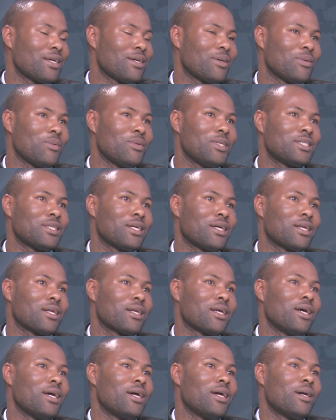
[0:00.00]
Which are
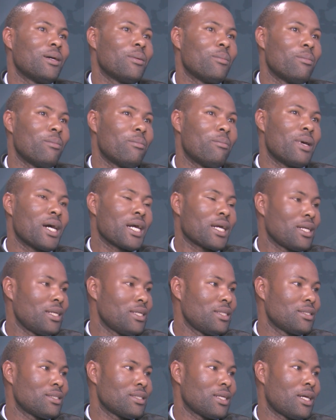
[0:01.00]

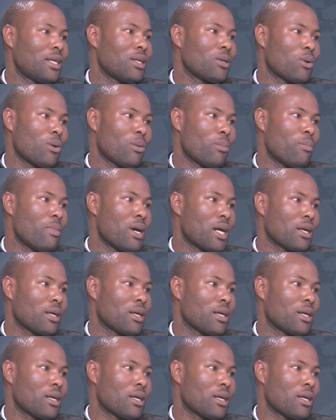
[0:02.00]
Barclays and Coop Bank.